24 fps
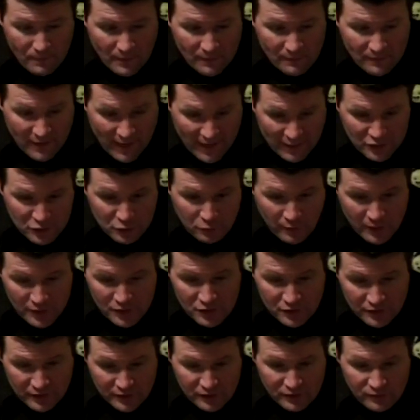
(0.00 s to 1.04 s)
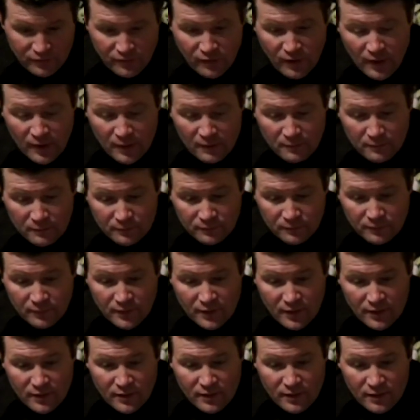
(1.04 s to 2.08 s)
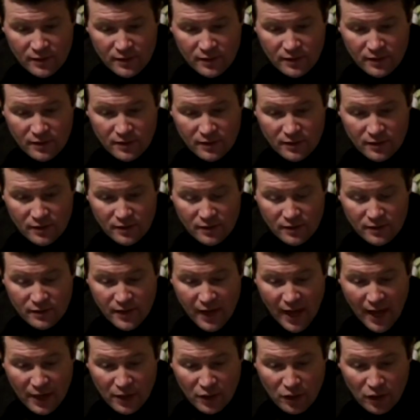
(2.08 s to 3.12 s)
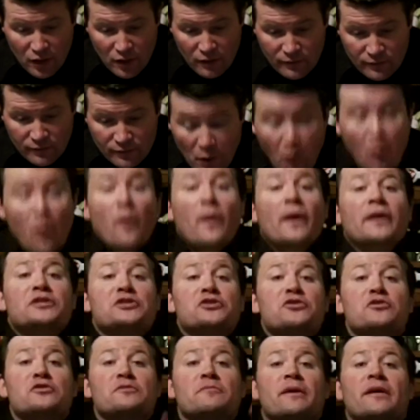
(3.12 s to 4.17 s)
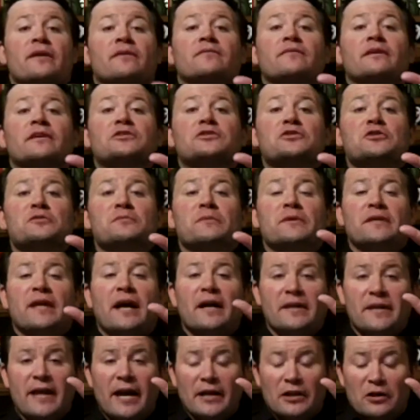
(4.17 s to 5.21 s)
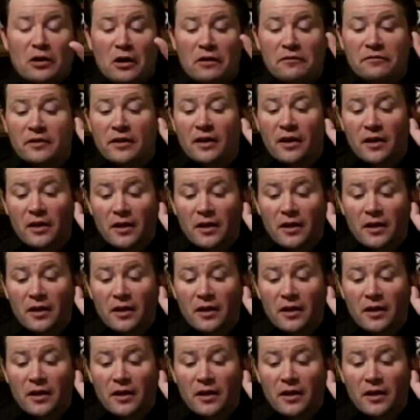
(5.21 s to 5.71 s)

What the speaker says: The next question is from Yakov. Oh, excuse me, not Yakov.